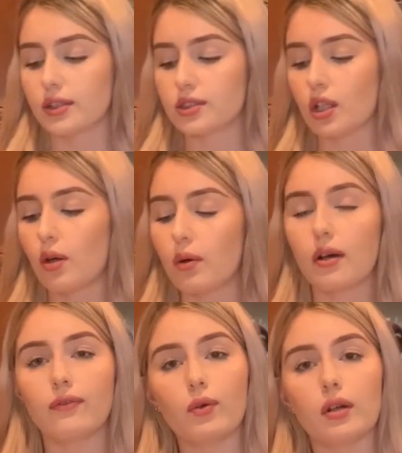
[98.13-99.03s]
So
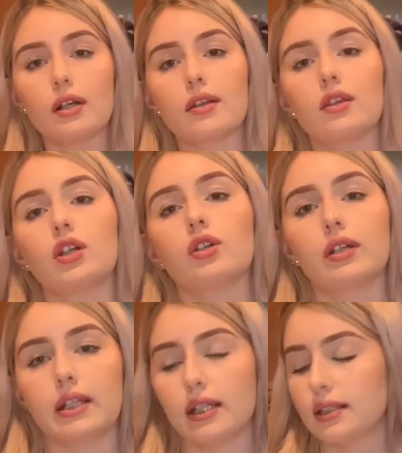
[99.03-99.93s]
for the
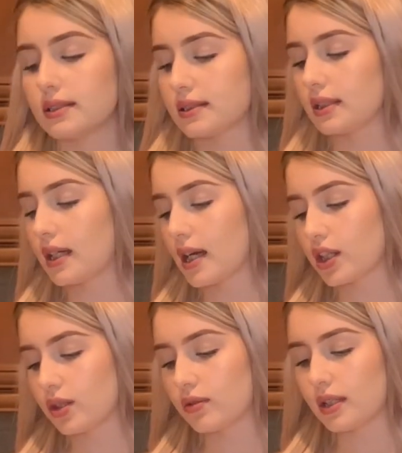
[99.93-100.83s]
ingredients,
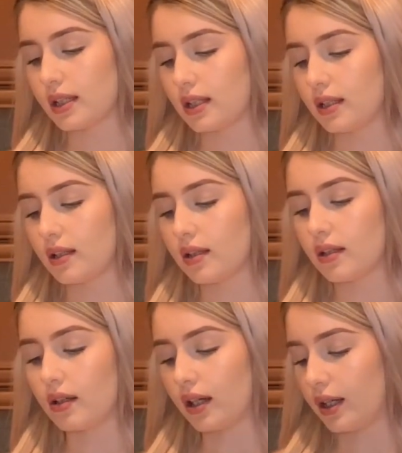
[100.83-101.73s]
you need
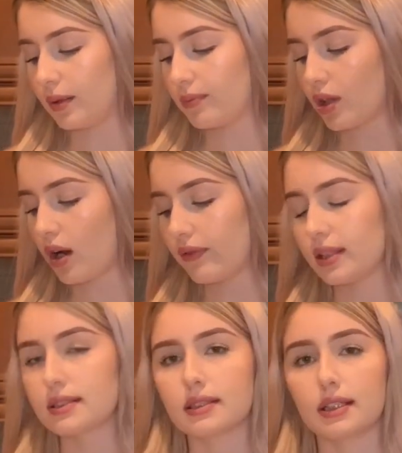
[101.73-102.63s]

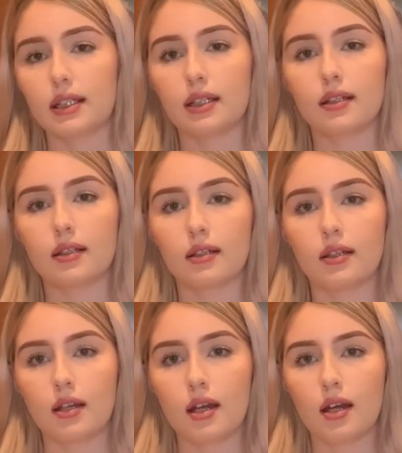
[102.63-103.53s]
obviously
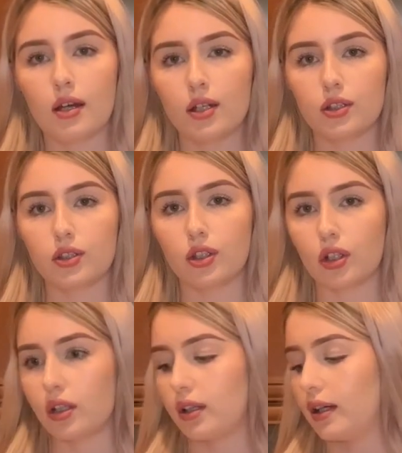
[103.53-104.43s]

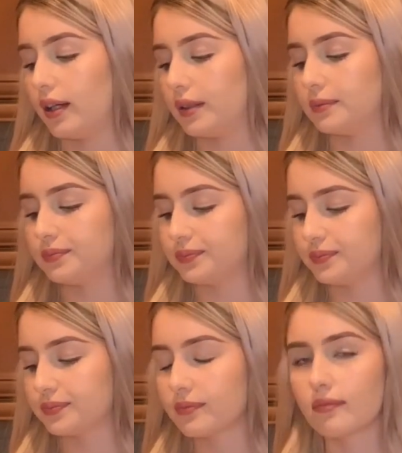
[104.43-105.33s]
your
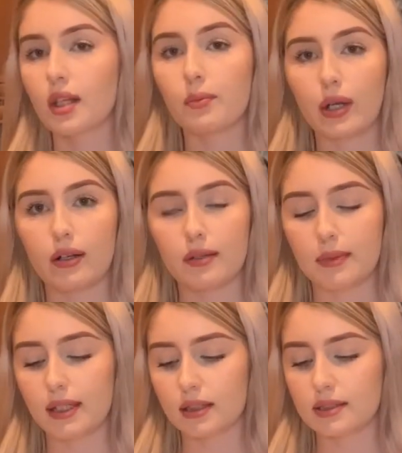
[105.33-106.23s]
brownie
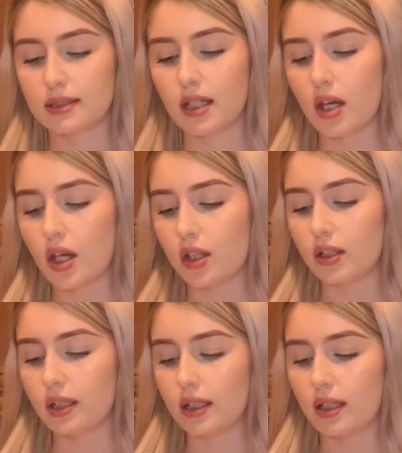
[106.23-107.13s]
mix. You
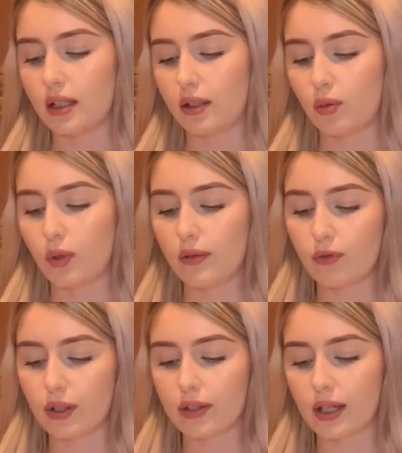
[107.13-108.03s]
need
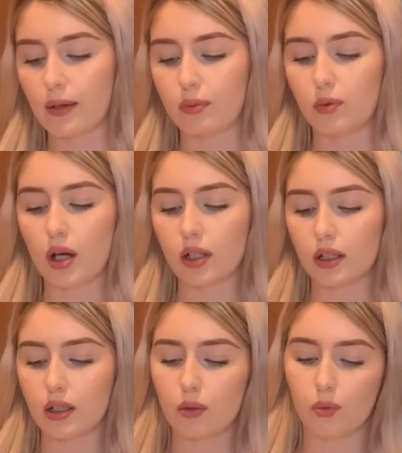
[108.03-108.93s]
1/4 cup
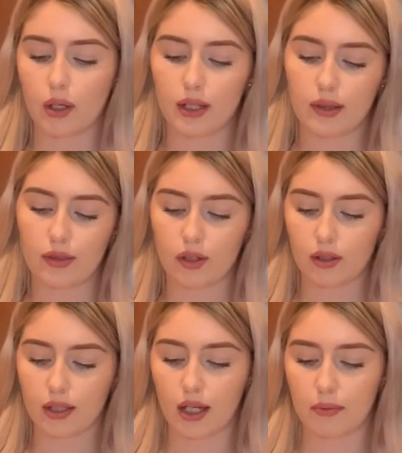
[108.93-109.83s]
water,
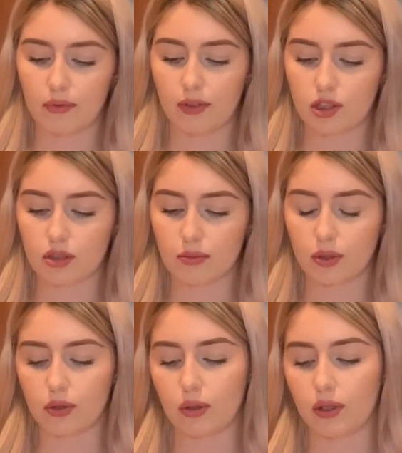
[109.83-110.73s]
1/3 cup
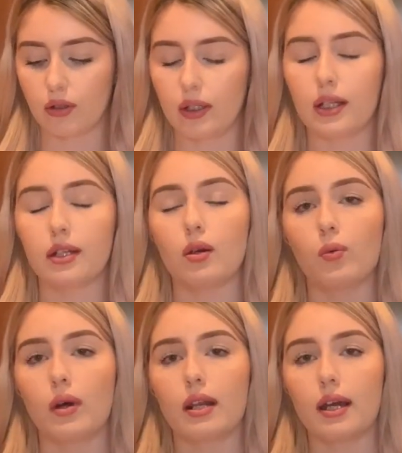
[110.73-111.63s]
vegetable oil, and
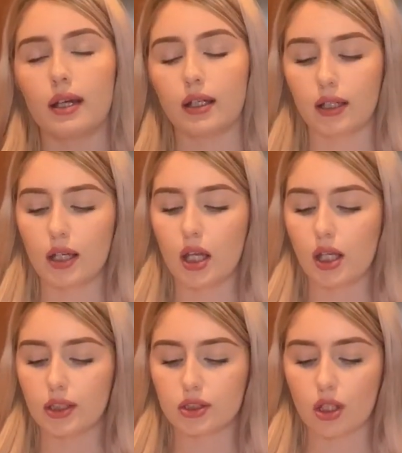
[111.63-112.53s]
1 egg.
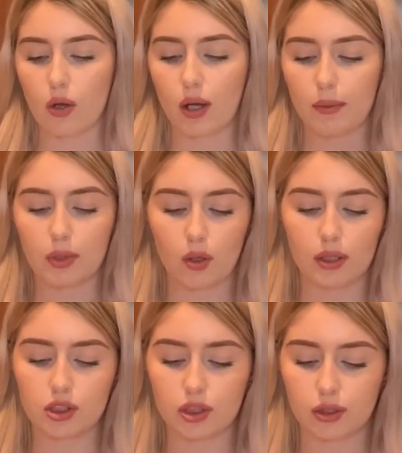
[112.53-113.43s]
So I'm
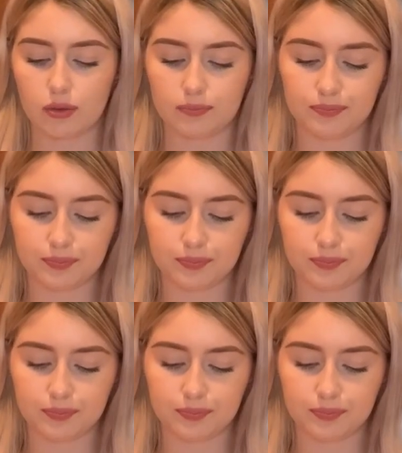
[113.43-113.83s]
going to